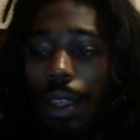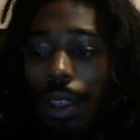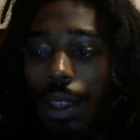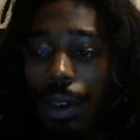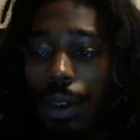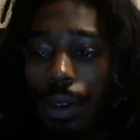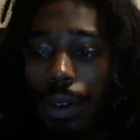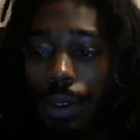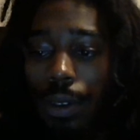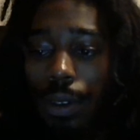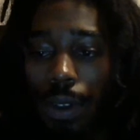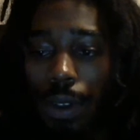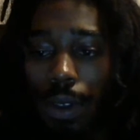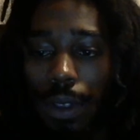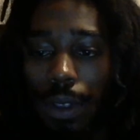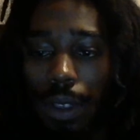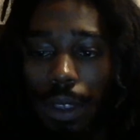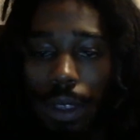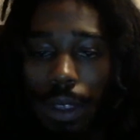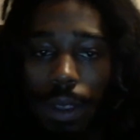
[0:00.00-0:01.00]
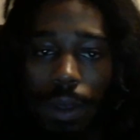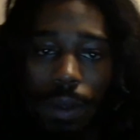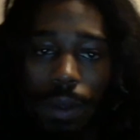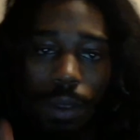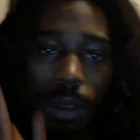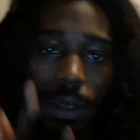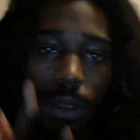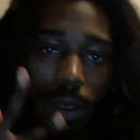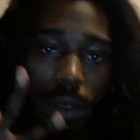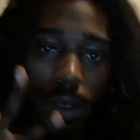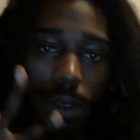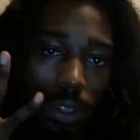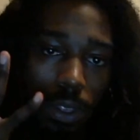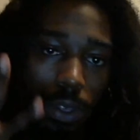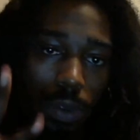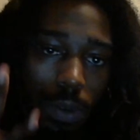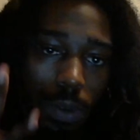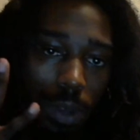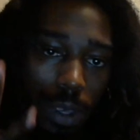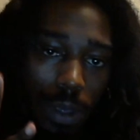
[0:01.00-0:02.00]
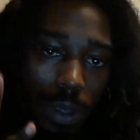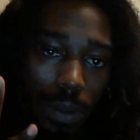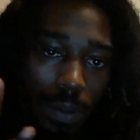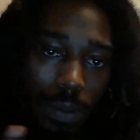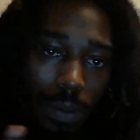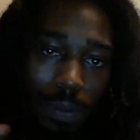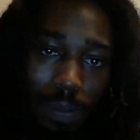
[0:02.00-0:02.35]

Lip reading: Those three: